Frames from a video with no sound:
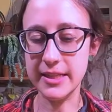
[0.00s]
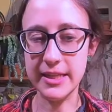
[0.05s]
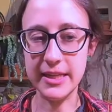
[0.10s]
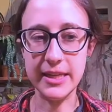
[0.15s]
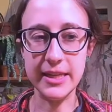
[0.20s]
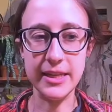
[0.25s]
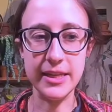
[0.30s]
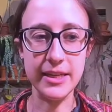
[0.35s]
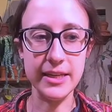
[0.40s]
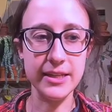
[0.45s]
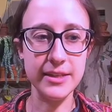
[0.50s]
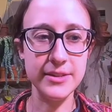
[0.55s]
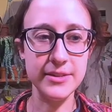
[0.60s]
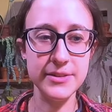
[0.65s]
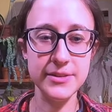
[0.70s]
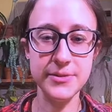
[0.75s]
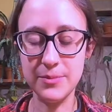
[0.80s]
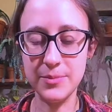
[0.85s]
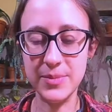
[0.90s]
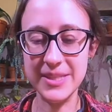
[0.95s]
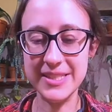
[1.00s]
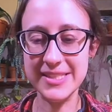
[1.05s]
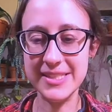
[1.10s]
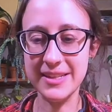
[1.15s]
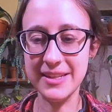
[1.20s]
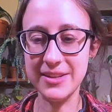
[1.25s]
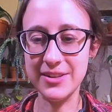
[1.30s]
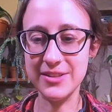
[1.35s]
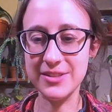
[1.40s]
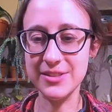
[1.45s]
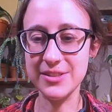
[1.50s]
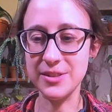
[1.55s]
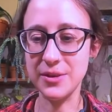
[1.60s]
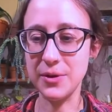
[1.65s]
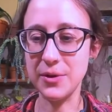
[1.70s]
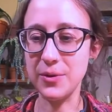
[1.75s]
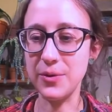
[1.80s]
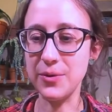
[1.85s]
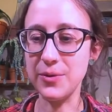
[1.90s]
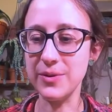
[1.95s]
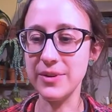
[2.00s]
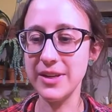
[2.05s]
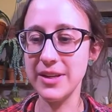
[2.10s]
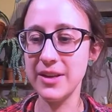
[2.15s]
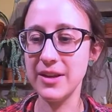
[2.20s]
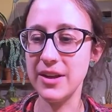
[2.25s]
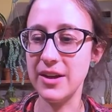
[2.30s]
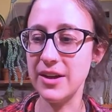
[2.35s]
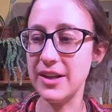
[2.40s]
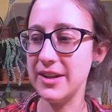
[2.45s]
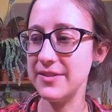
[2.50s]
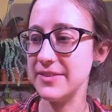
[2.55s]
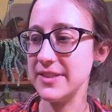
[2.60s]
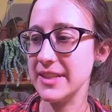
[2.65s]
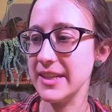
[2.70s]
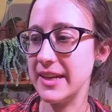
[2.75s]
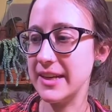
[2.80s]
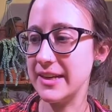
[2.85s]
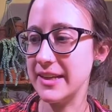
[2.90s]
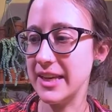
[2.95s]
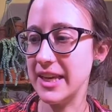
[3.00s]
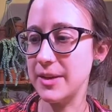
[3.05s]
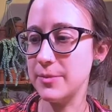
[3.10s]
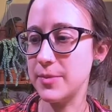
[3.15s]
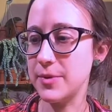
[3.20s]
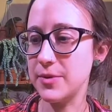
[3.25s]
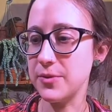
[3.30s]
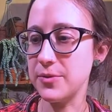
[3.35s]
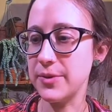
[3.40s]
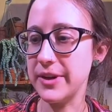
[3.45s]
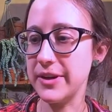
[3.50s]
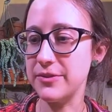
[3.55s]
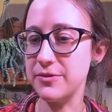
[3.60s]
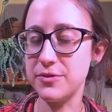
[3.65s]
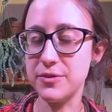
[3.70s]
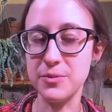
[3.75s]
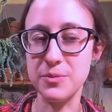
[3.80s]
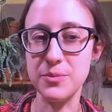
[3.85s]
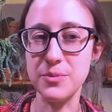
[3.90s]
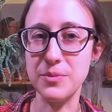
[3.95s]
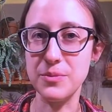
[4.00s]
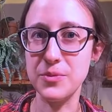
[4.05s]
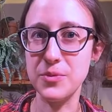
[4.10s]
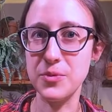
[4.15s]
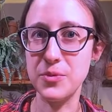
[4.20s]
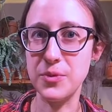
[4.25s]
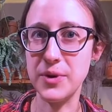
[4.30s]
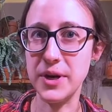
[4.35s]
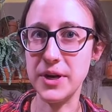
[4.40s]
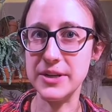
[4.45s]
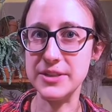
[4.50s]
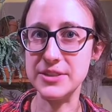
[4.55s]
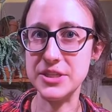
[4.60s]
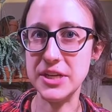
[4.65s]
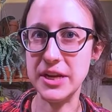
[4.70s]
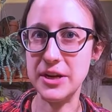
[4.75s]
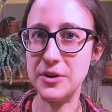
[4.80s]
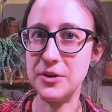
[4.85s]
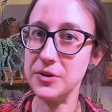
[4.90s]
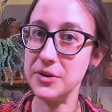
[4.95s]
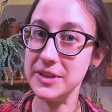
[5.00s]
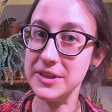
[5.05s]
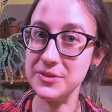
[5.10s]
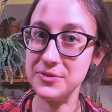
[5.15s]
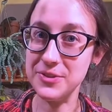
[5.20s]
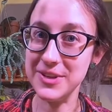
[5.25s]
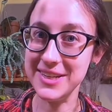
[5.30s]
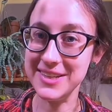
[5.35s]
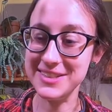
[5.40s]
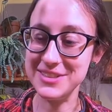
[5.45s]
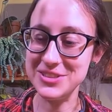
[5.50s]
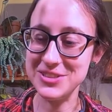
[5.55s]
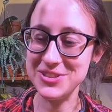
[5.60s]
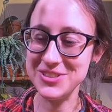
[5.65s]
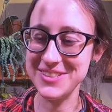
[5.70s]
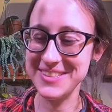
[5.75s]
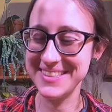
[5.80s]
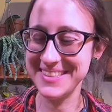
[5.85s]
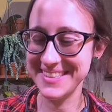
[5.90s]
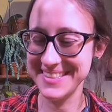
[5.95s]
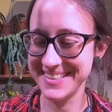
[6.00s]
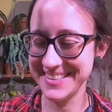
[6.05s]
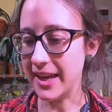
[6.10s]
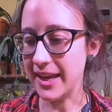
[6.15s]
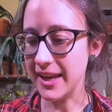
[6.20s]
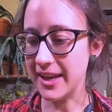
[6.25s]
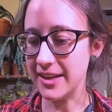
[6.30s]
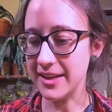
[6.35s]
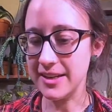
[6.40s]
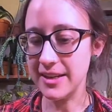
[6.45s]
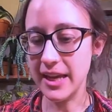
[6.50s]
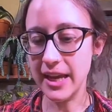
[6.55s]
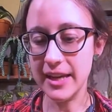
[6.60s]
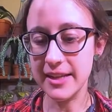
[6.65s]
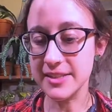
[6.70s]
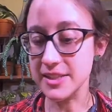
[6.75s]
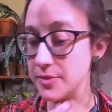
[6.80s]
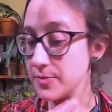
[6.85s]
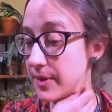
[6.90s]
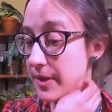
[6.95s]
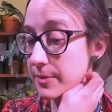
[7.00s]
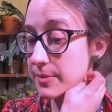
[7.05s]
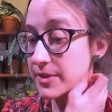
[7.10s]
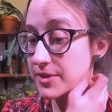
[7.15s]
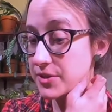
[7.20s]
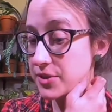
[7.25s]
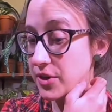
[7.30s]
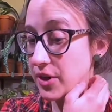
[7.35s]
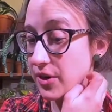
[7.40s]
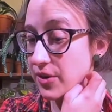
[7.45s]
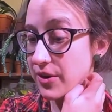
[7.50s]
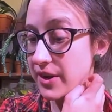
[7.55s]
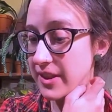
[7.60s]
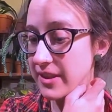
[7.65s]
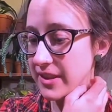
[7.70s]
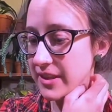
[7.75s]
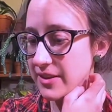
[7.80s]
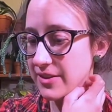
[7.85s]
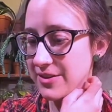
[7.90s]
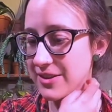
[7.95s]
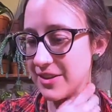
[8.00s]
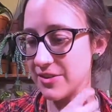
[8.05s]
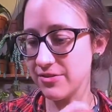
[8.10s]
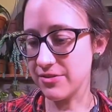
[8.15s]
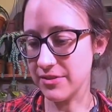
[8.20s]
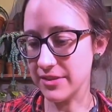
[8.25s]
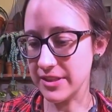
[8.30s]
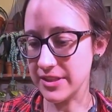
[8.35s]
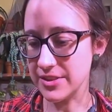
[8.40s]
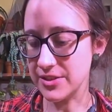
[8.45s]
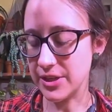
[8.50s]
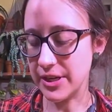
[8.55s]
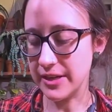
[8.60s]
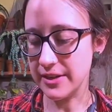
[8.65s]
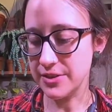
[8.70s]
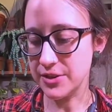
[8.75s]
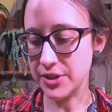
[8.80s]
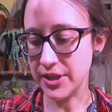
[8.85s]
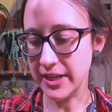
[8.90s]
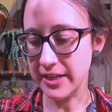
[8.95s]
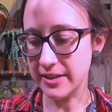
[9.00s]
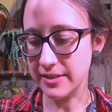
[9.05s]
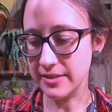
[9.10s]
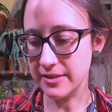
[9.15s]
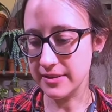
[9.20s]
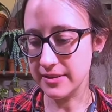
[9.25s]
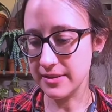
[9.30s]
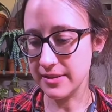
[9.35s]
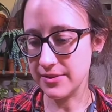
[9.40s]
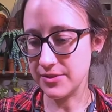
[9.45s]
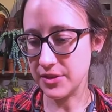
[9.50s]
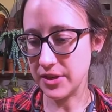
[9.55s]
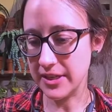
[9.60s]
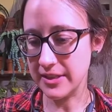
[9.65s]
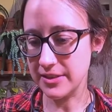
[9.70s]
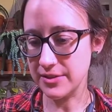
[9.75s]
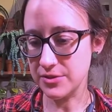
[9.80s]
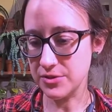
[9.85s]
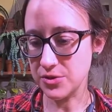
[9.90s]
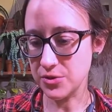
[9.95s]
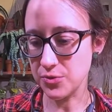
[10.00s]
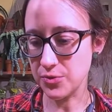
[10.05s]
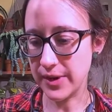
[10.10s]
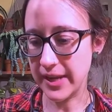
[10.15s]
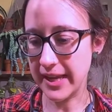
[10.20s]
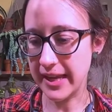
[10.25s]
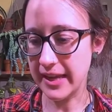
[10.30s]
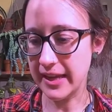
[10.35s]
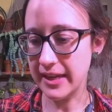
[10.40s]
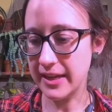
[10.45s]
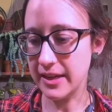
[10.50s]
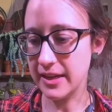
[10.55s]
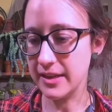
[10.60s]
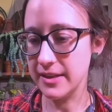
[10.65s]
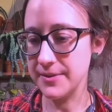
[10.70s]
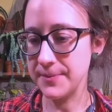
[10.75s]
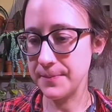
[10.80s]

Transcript: the bits here, so I'll have to kind of keep it away from where I generally reach. And yeah, as the babies grow, I think I'll definitely try to trade those away.